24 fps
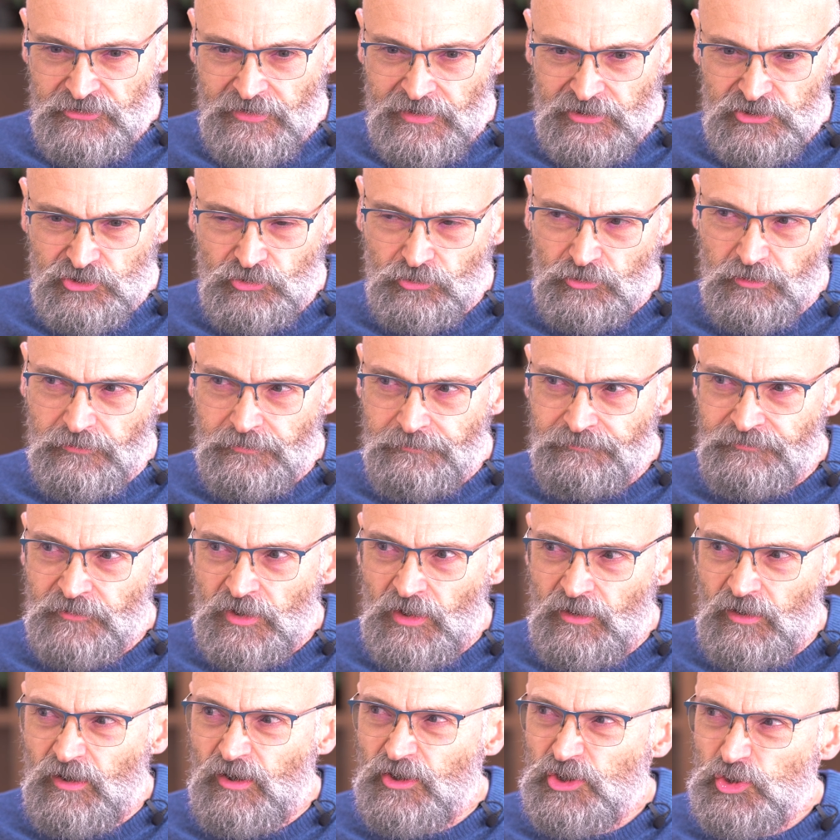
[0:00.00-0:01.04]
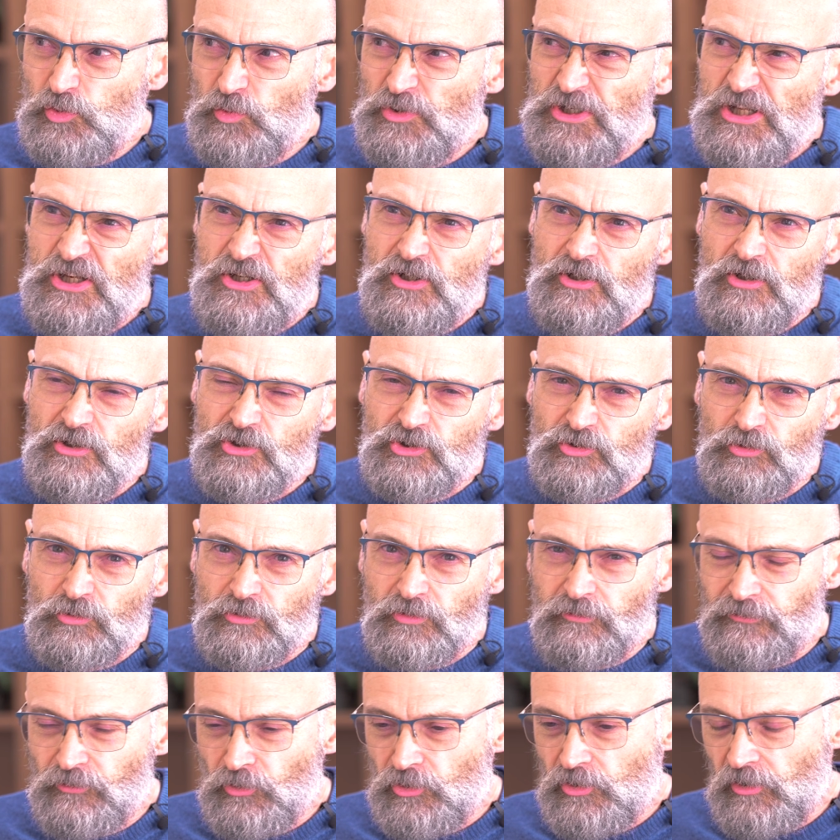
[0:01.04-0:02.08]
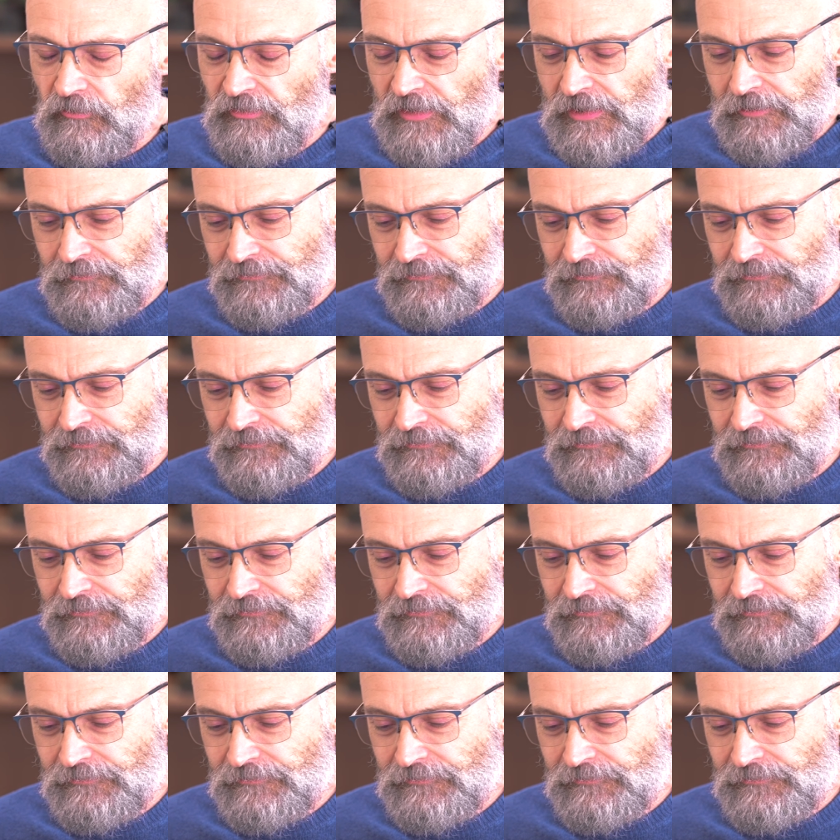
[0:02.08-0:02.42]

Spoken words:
that sort of, are you an idiot sort of look on their